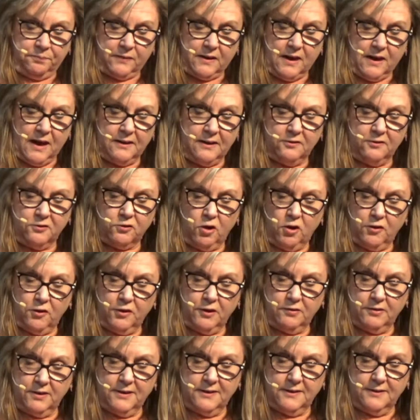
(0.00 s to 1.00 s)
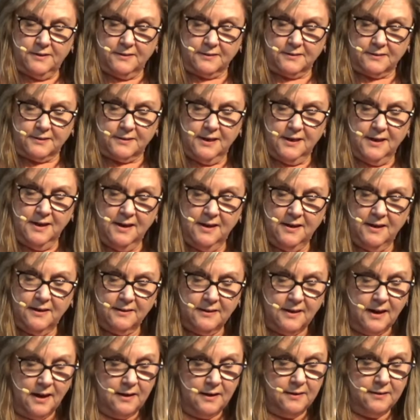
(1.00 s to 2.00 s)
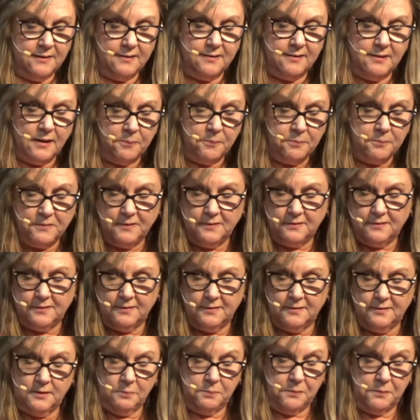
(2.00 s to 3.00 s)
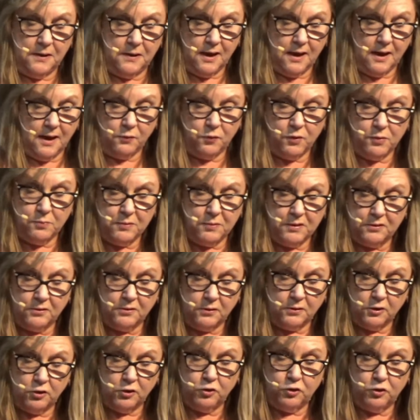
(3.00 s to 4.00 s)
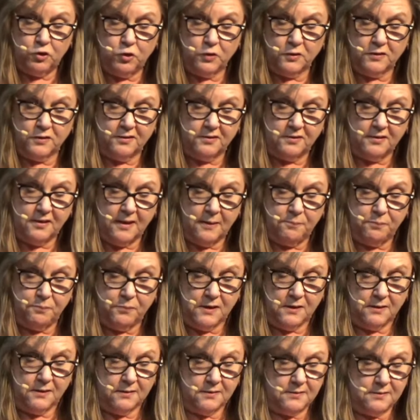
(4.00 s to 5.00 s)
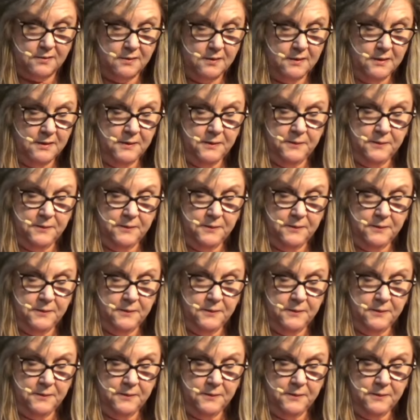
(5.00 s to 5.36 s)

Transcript: God is all there is. God is substance and supply. We must learn to accept this.